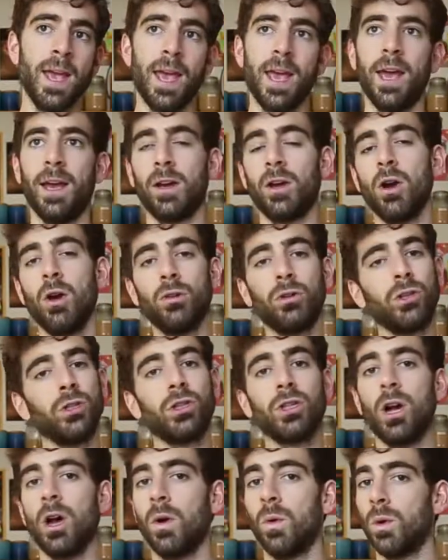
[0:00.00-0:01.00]
a kosher
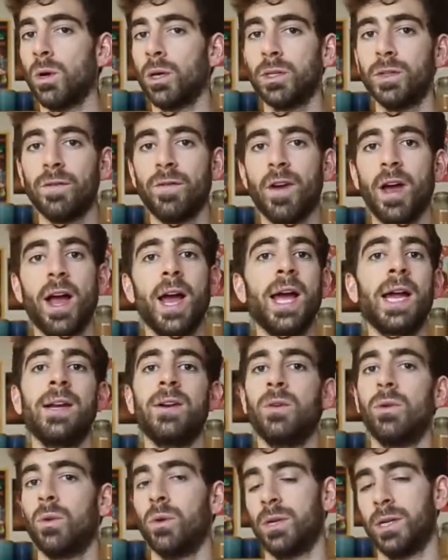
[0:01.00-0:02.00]
salt works fine,
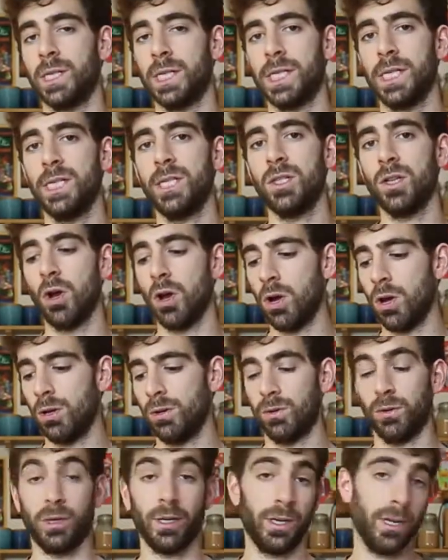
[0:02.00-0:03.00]
or a sea
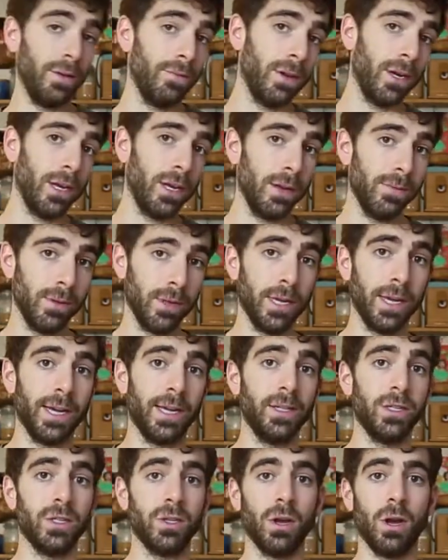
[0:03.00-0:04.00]
salt, or even a
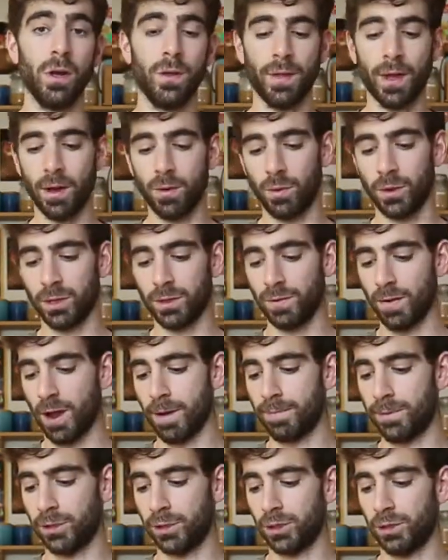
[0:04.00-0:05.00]
Himalayan salt, that works
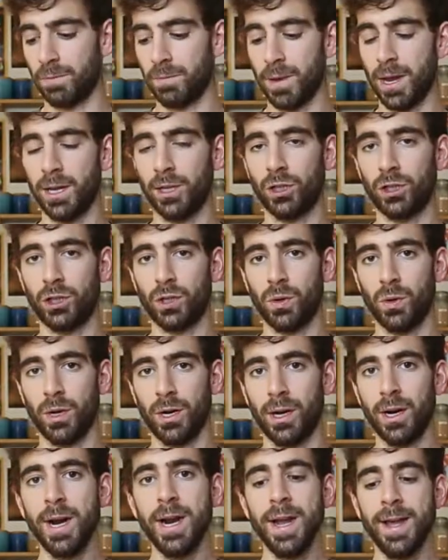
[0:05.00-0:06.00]
fine, but just make
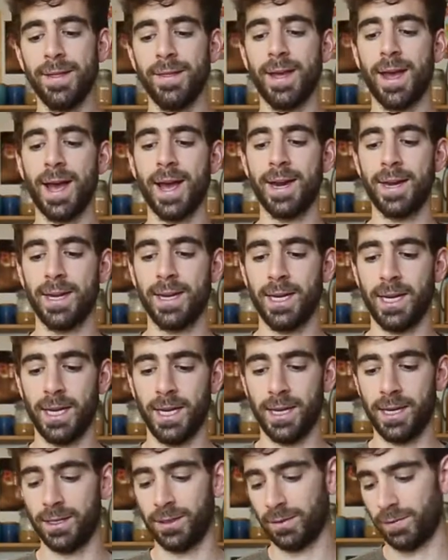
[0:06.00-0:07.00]
sure that it
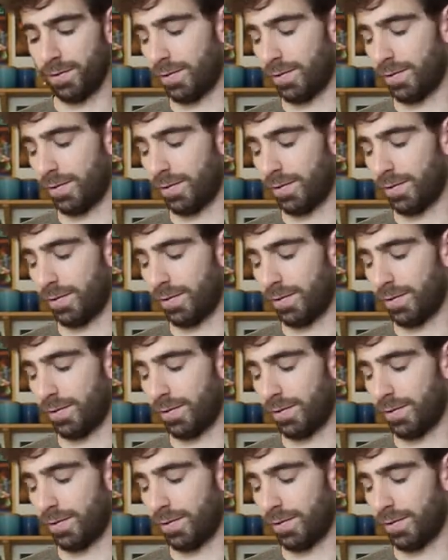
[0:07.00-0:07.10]
is